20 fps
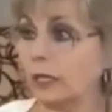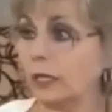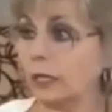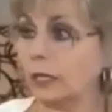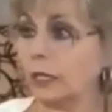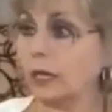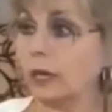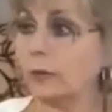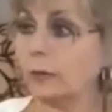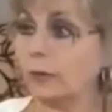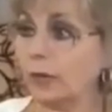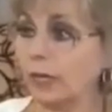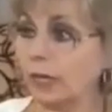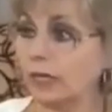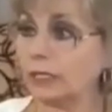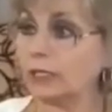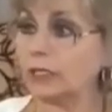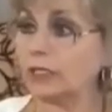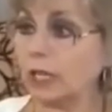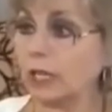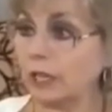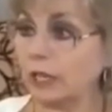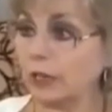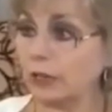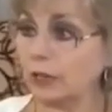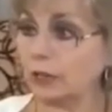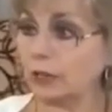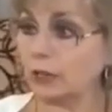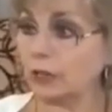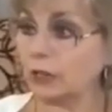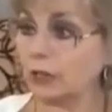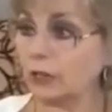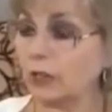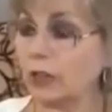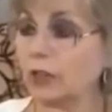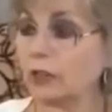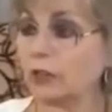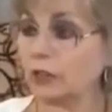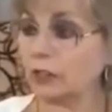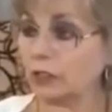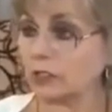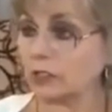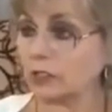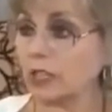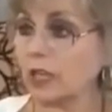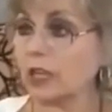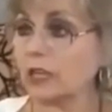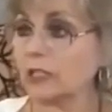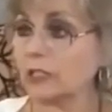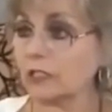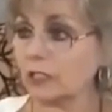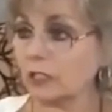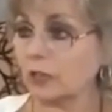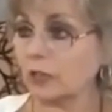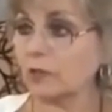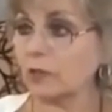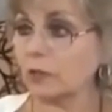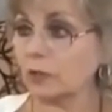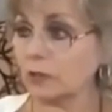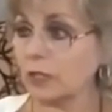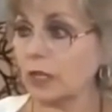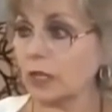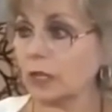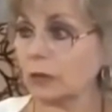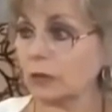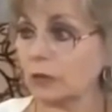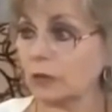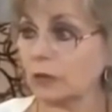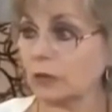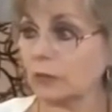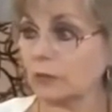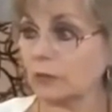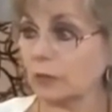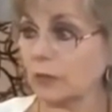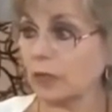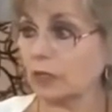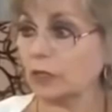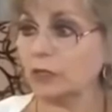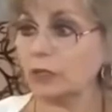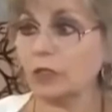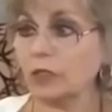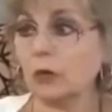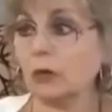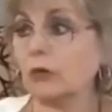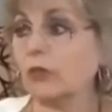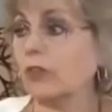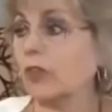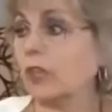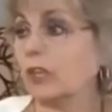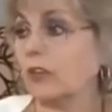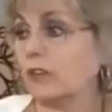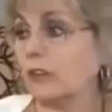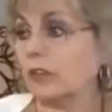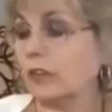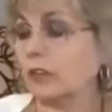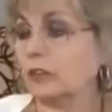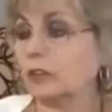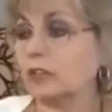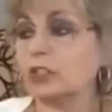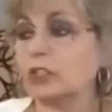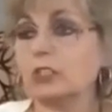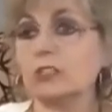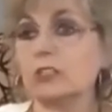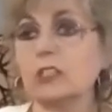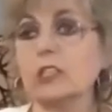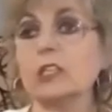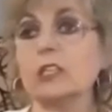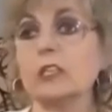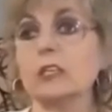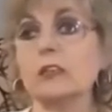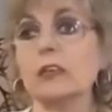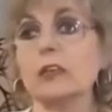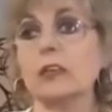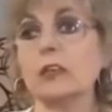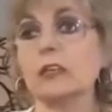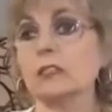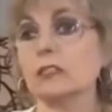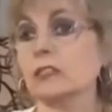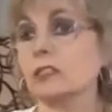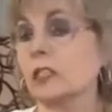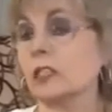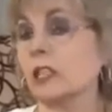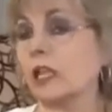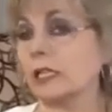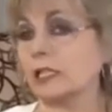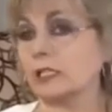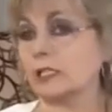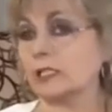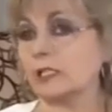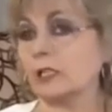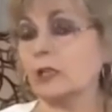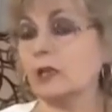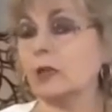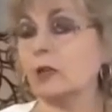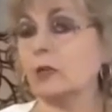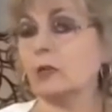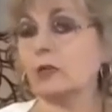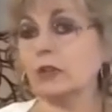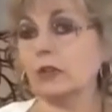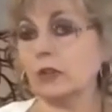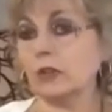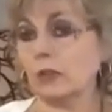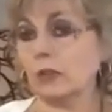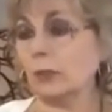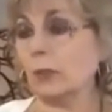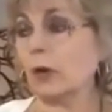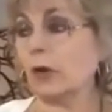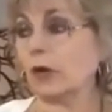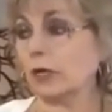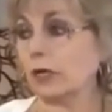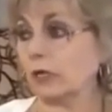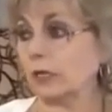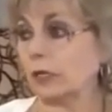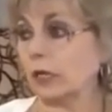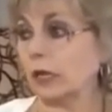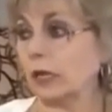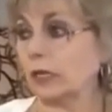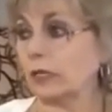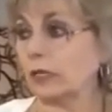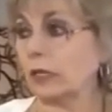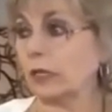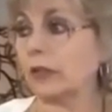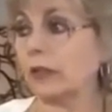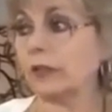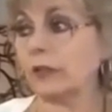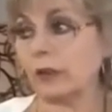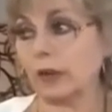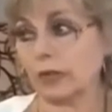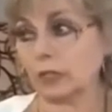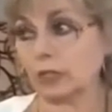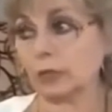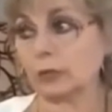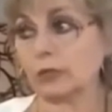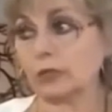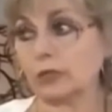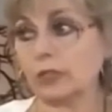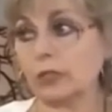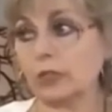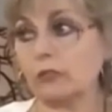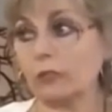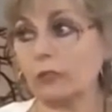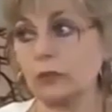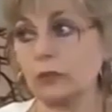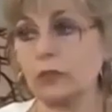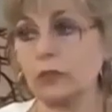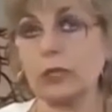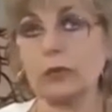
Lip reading: many uplight standards that are disguised cell phone towers. And you don't think of it. You're just thinking that it's lights within the parking lot, and they're actual cell